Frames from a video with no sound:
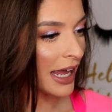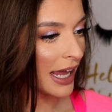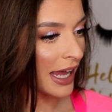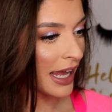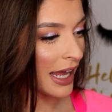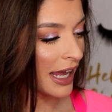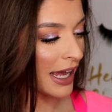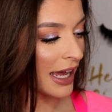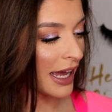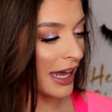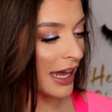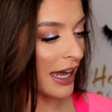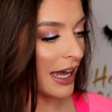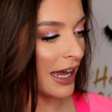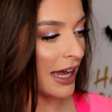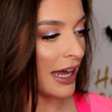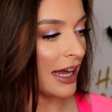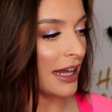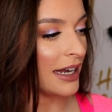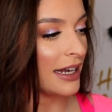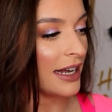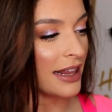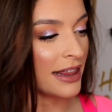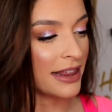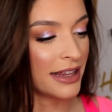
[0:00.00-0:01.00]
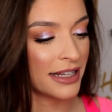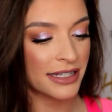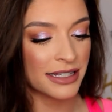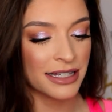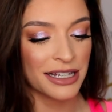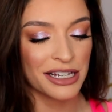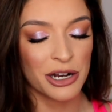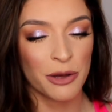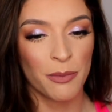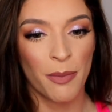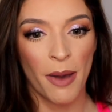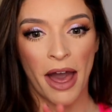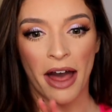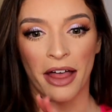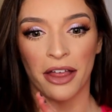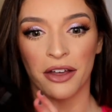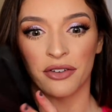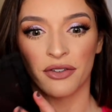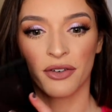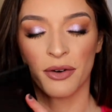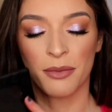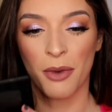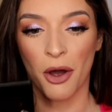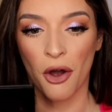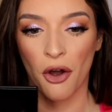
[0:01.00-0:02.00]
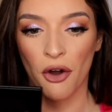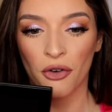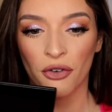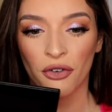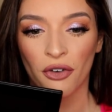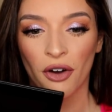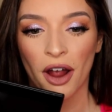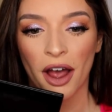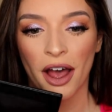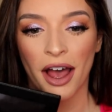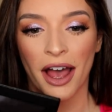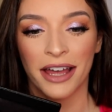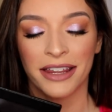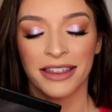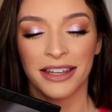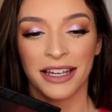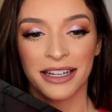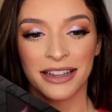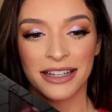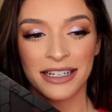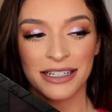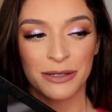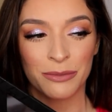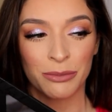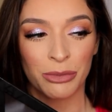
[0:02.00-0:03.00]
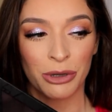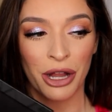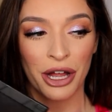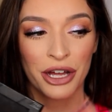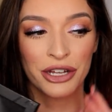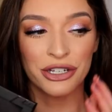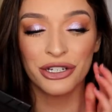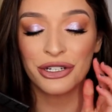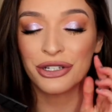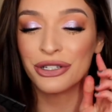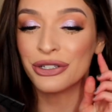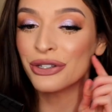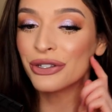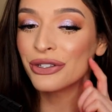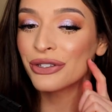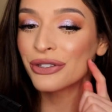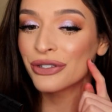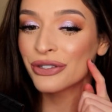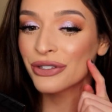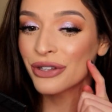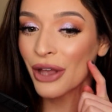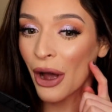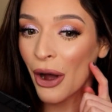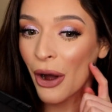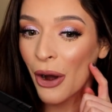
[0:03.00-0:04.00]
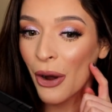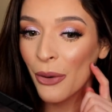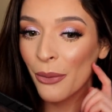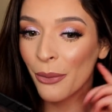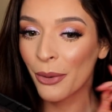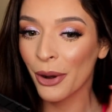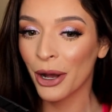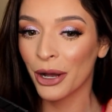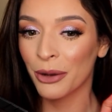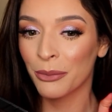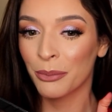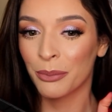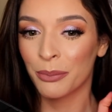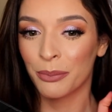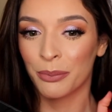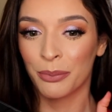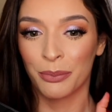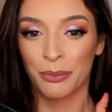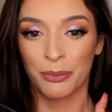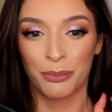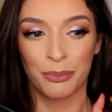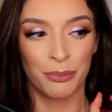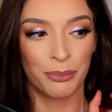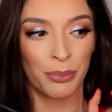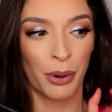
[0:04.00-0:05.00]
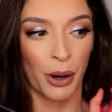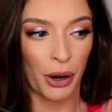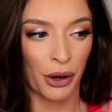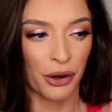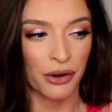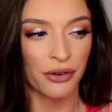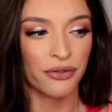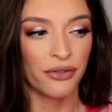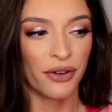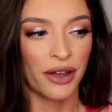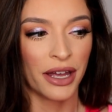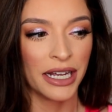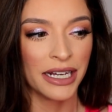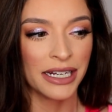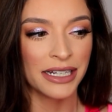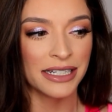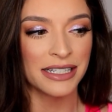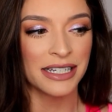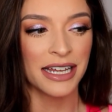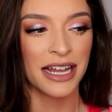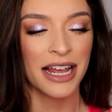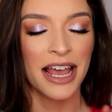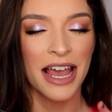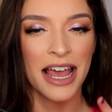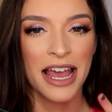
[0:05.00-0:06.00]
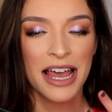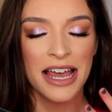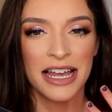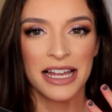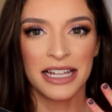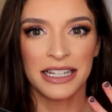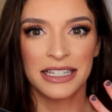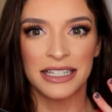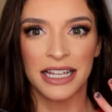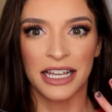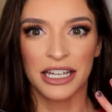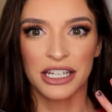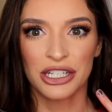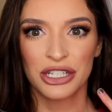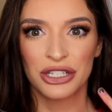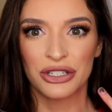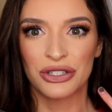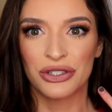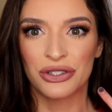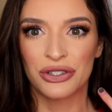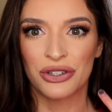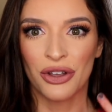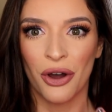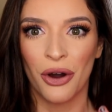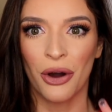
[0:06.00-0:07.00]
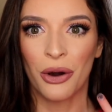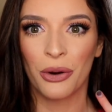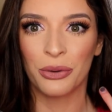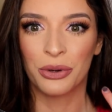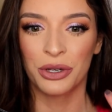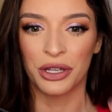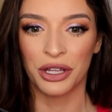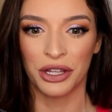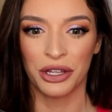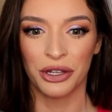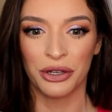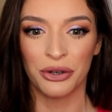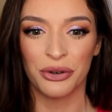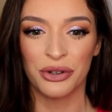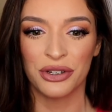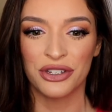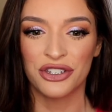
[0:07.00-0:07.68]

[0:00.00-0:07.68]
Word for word: And this little palette from Ofra, I think this blush is so perfect. It's like so cute.